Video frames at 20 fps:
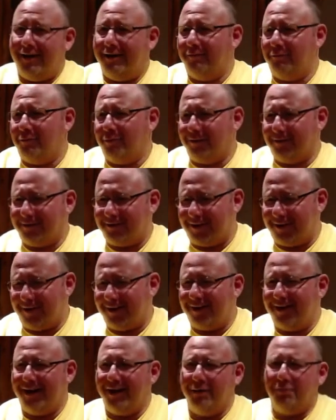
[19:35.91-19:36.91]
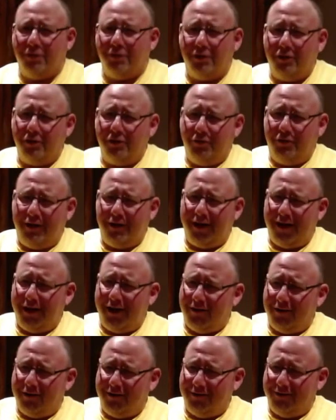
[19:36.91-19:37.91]
I didn't want to say her name, but "Are you
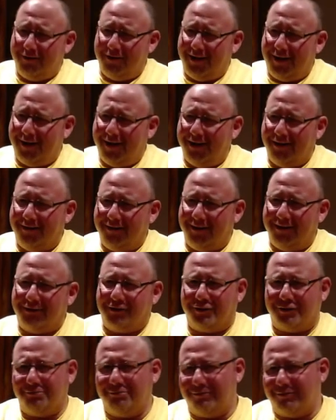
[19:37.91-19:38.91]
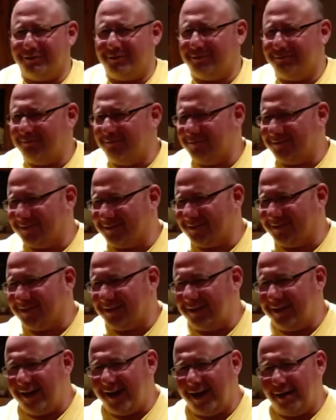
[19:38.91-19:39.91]
there? Are you there?" And then she
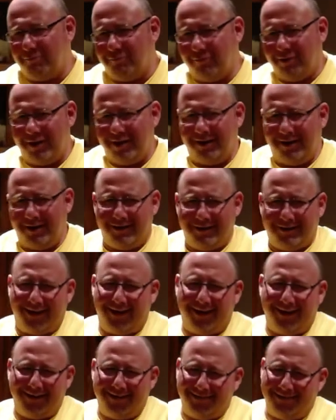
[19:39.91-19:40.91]
said, "Yeah, I'm right here, Dad."